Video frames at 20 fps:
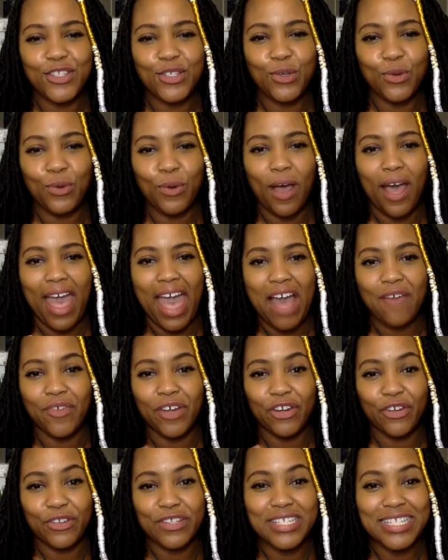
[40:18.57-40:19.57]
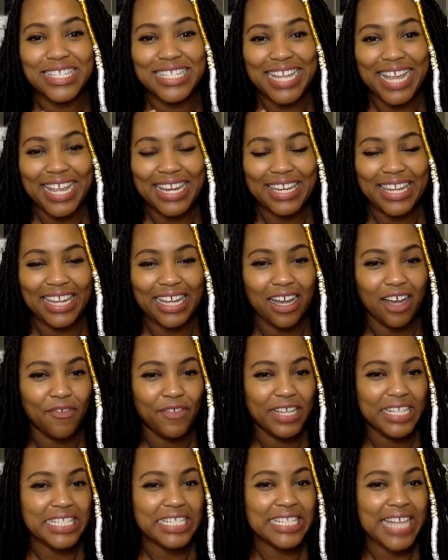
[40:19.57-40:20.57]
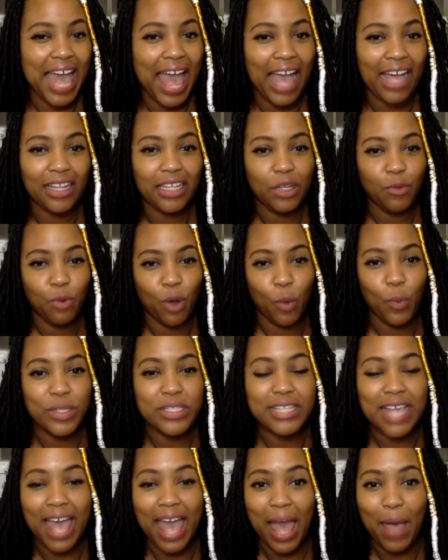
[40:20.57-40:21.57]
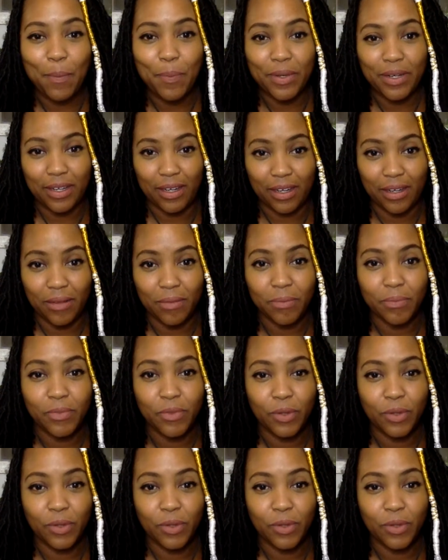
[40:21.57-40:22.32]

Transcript: to have understanding of exactly what was happening,